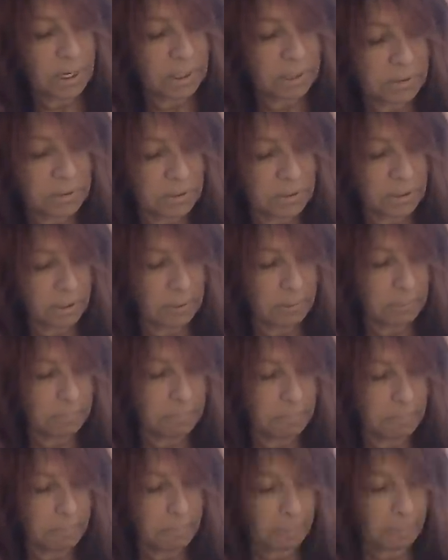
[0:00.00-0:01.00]
that
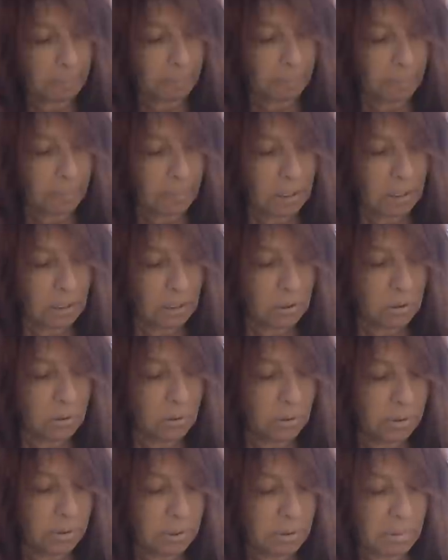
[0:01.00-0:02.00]
um, in
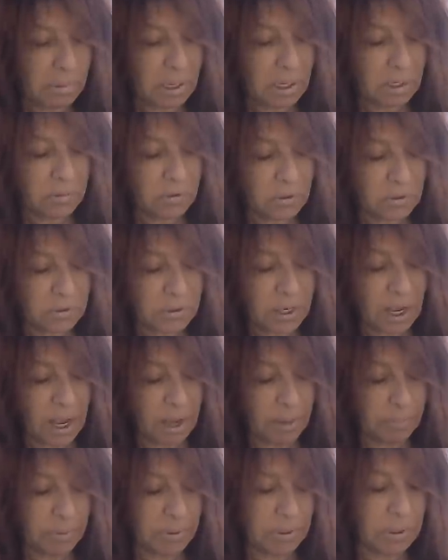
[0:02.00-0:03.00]
order to make this
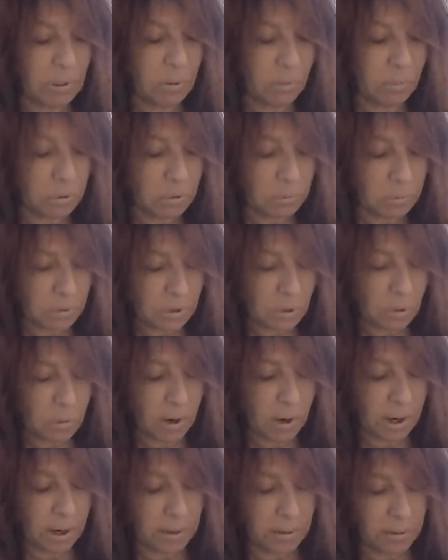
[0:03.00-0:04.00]
happen, it would
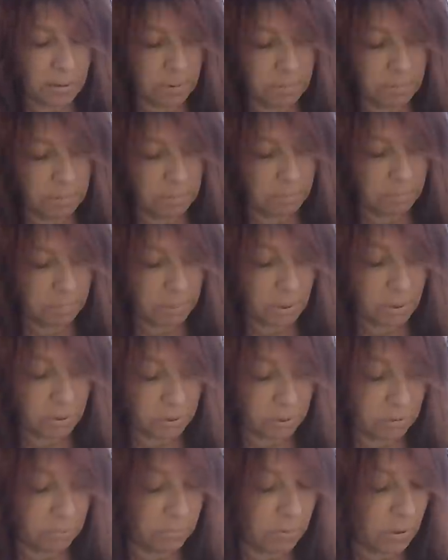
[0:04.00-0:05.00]
require
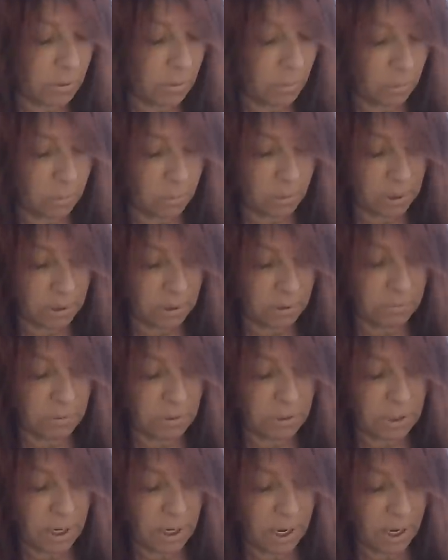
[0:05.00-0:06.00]
both of you or one of
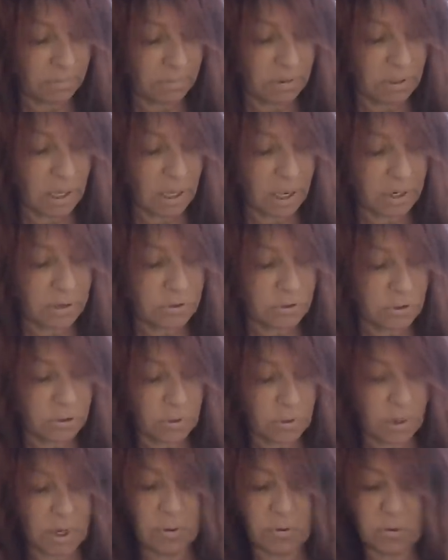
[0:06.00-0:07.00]
you to have a lot of
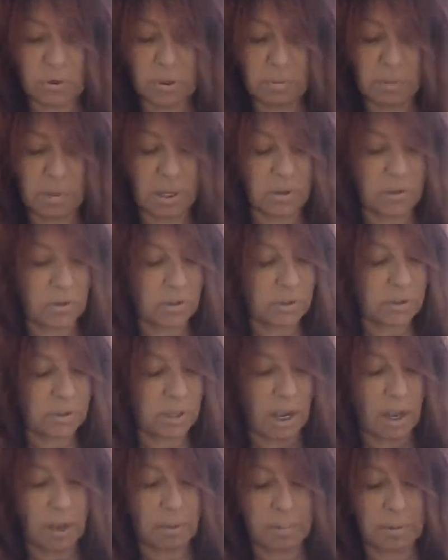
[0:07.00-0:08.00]
strength to make this
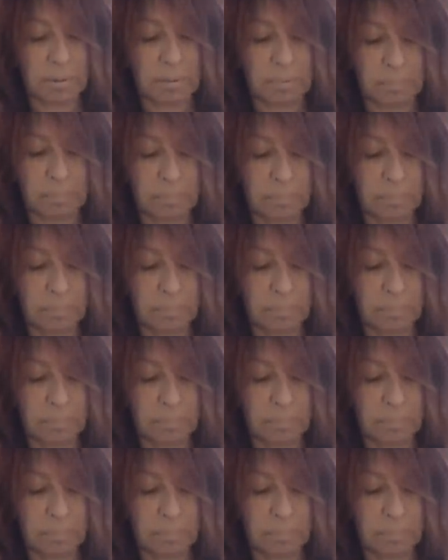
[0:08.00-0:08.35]
happen.